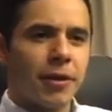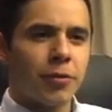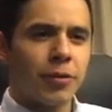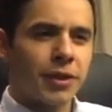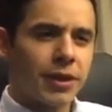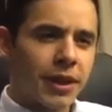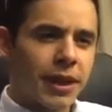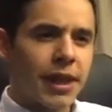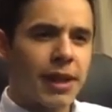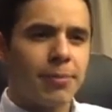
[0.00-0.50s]
I
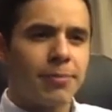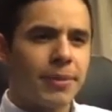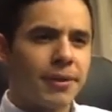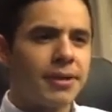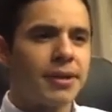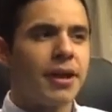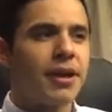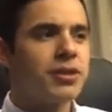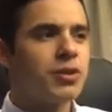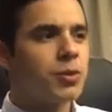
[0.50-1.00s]
really keep
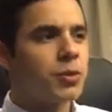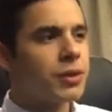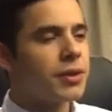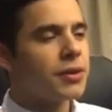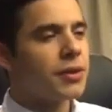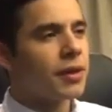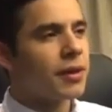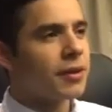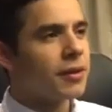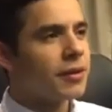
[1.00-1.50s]
in touch
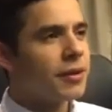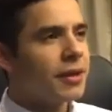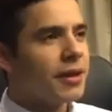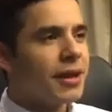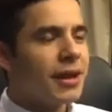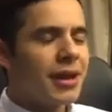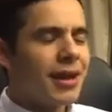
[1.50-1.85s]
with, though.